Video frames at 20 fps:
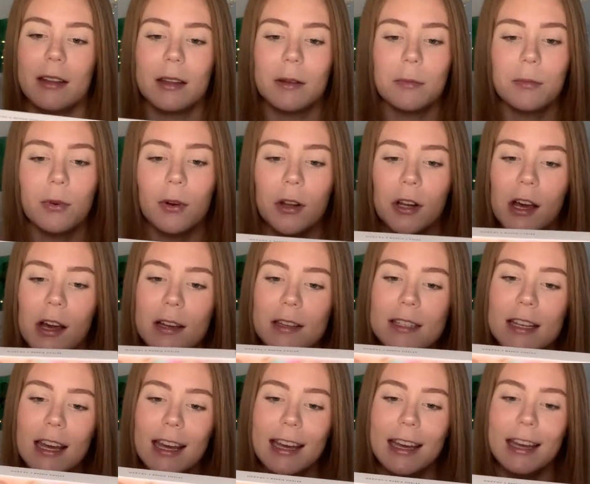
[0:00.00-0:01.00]
the product,
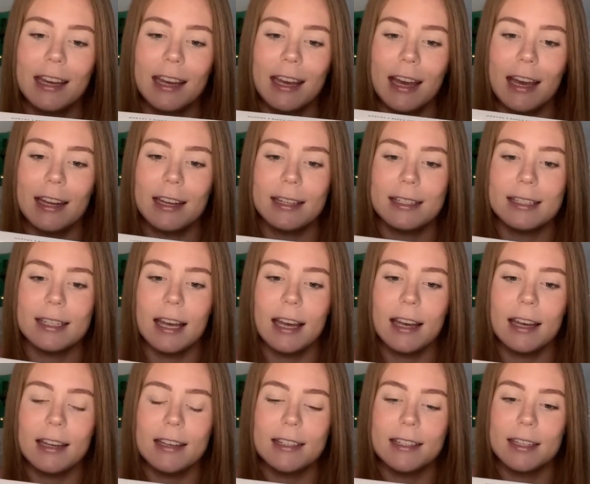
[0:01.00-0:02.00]
and it
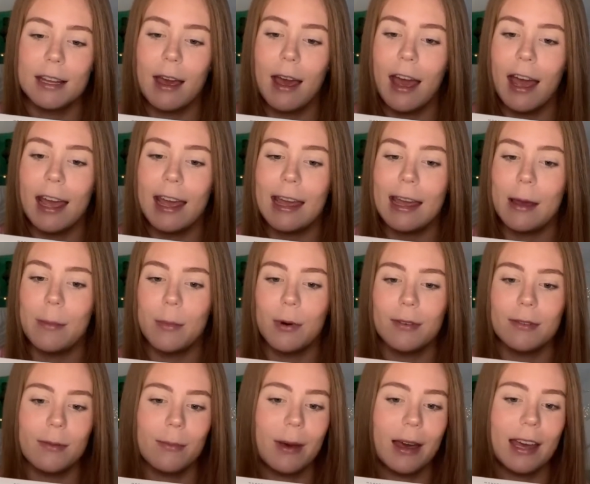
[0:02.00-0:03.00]
says, "Hey
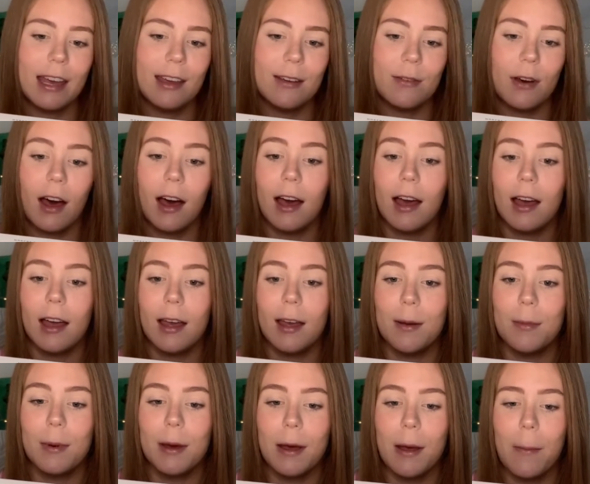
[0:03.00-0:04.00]
Morphe babe, I
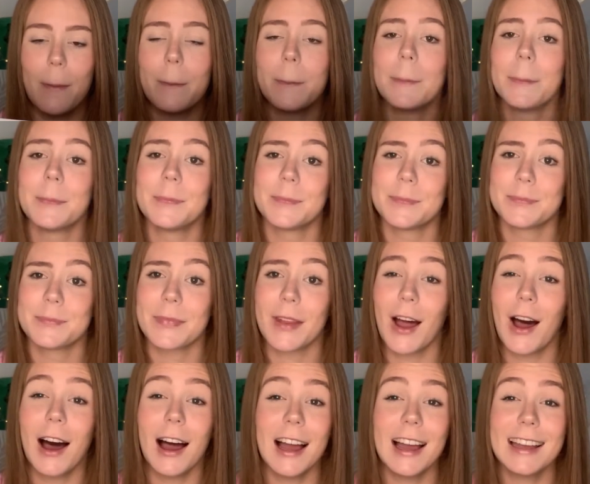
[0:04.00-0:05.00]

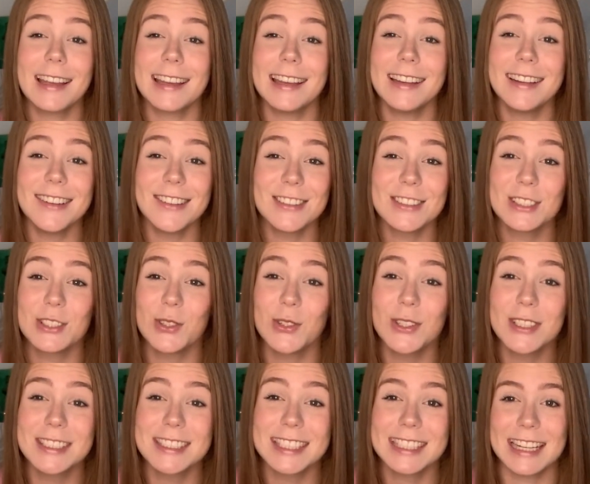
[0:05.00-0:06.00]
cannot talk
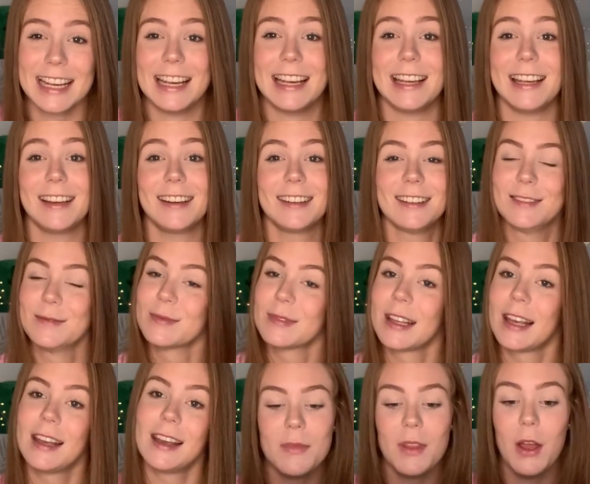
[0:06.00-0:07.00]
today."
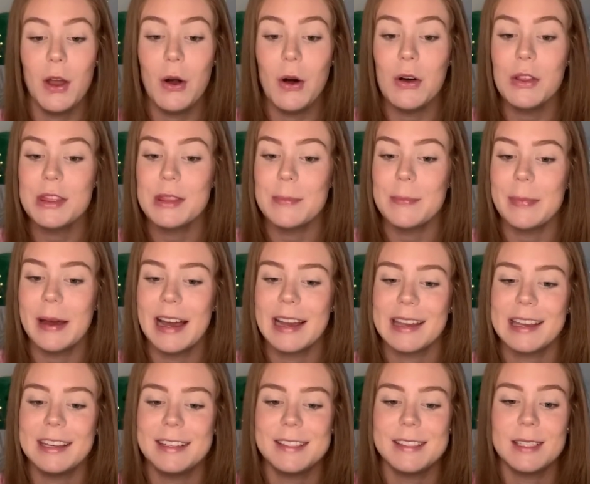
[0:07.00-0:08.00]
On the back
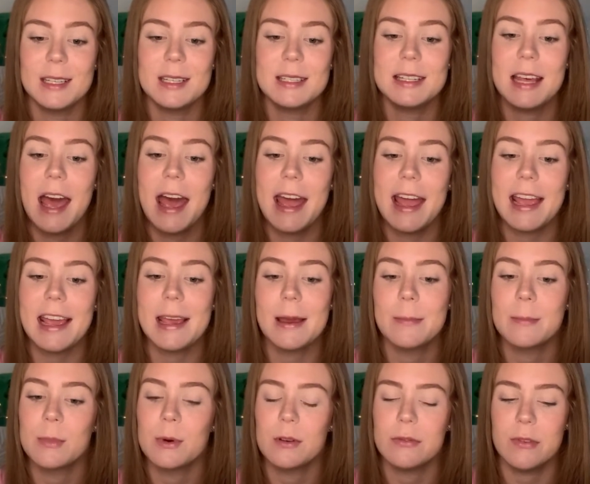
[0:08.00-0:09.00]
it says, "Hey
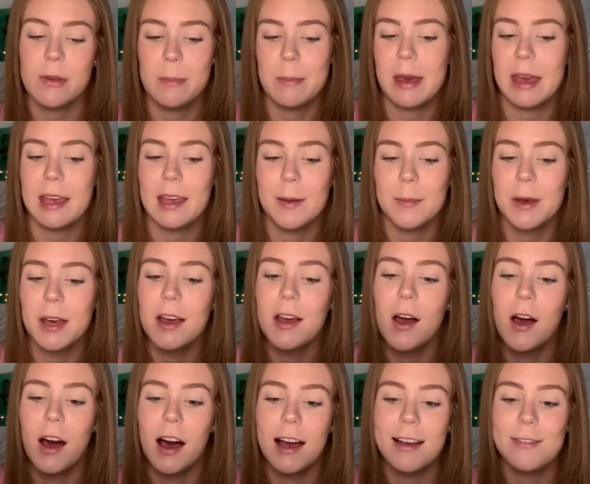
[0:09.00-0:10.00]
Morphe babe,
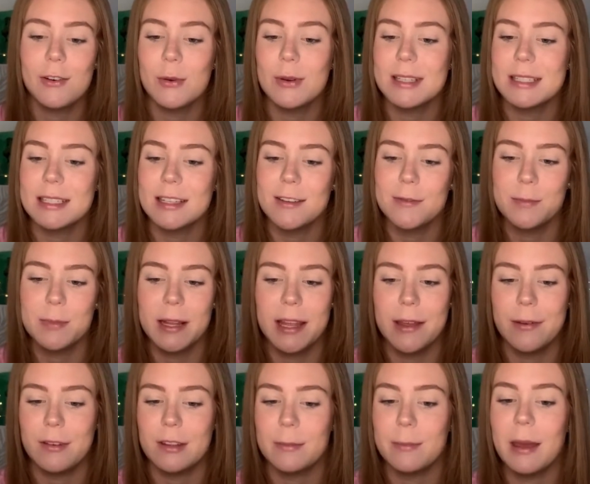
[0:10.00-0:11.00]
I've always loved playing
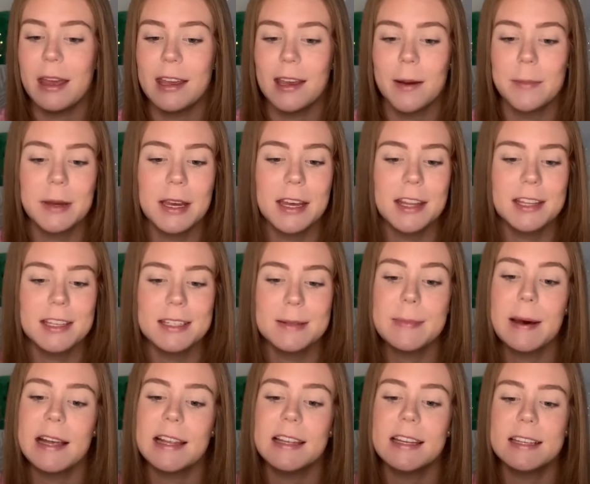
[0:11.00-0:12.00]
with makeup, and this
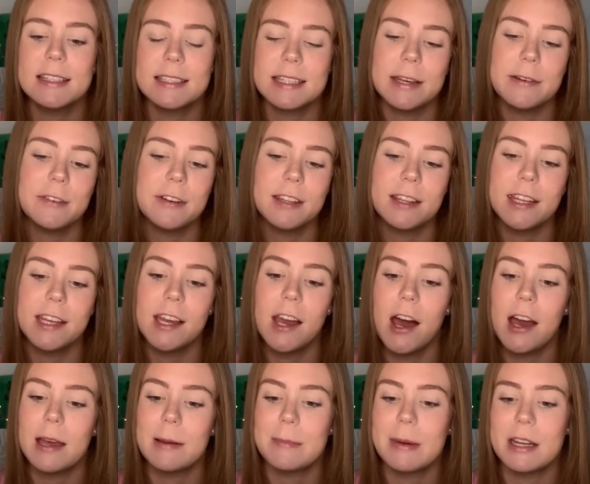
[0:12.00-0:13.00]
palette is everything I
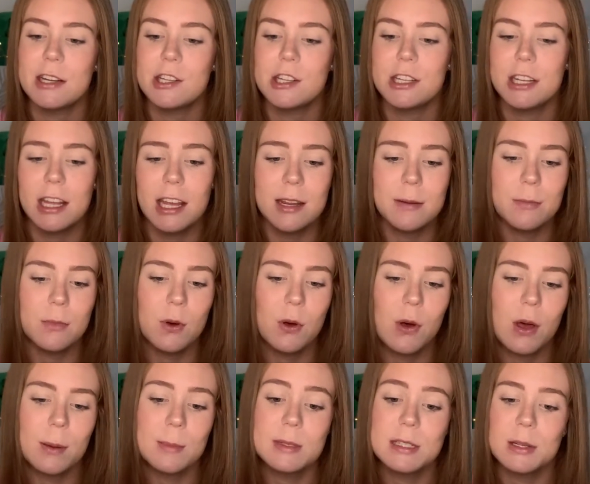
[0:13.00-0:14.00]
imagined and more. I'm so